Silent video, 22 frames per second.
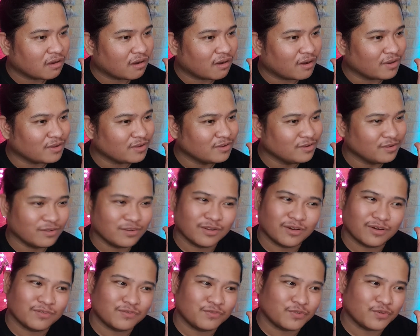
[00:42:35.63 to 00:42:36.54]
I
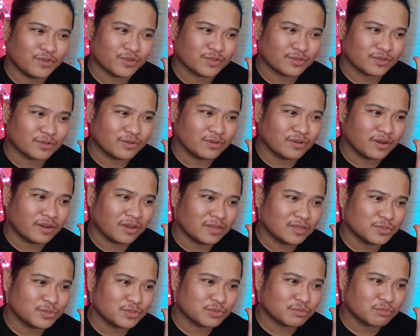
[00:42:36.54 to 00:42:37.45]
love it,
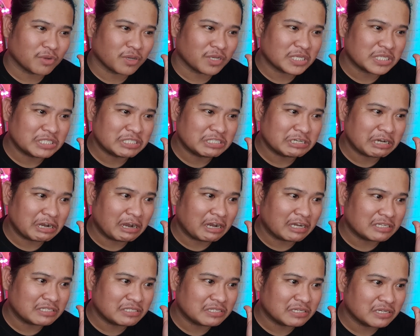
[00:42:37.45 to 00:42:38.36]
guys, my
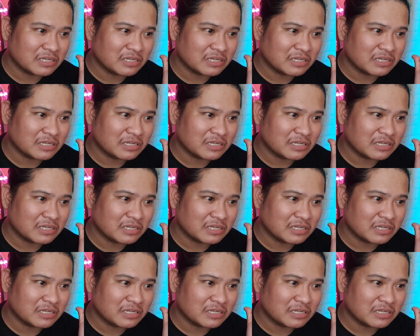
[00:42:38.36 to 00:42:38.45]
god.